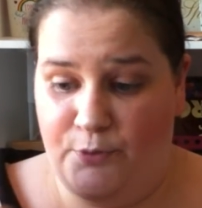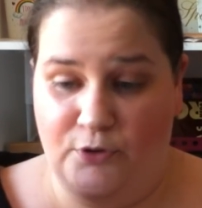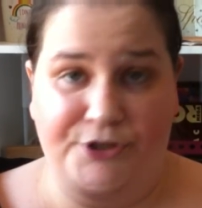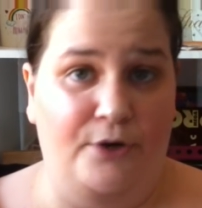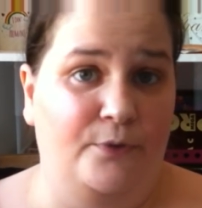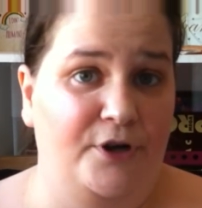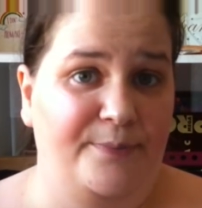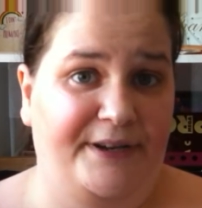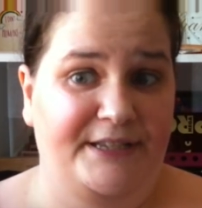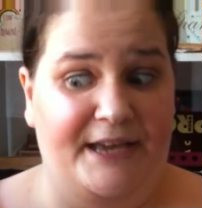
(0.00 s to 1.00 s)
but don't worry
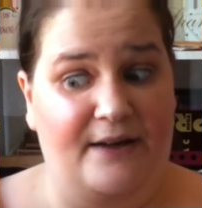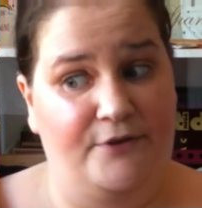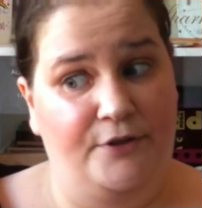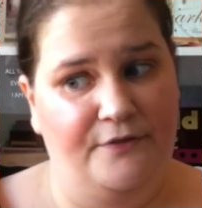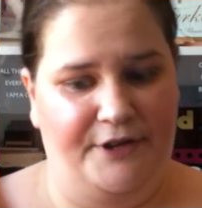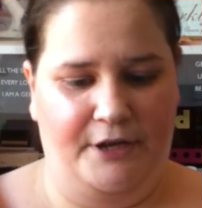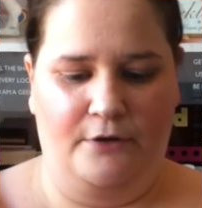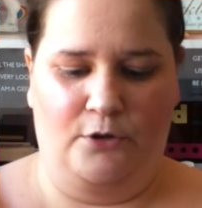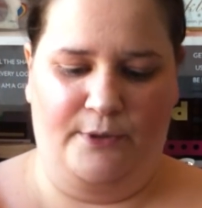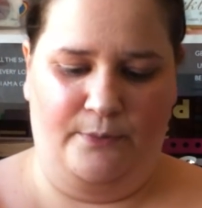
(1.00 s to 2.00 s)
because I have another
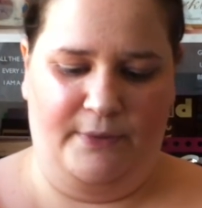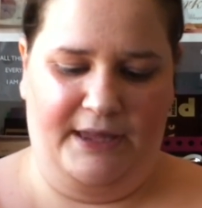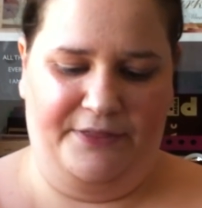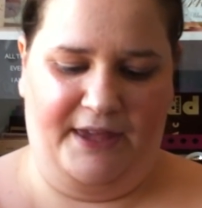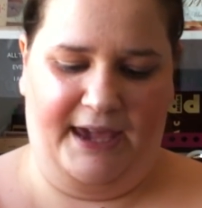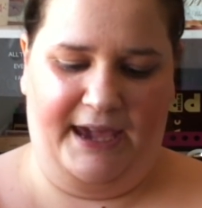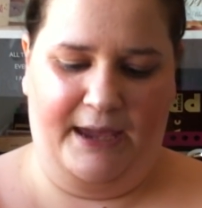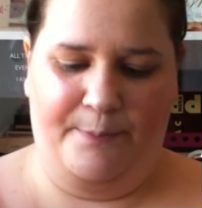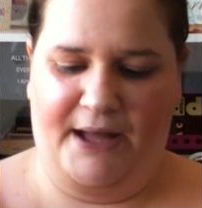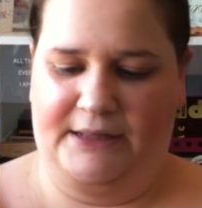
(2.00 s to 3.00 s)
video coming with
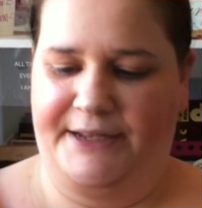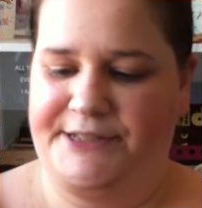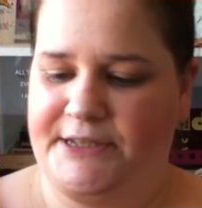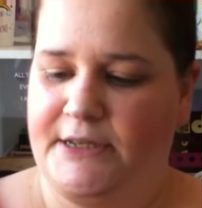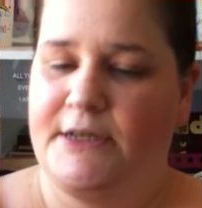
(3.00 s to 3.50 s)
a palette.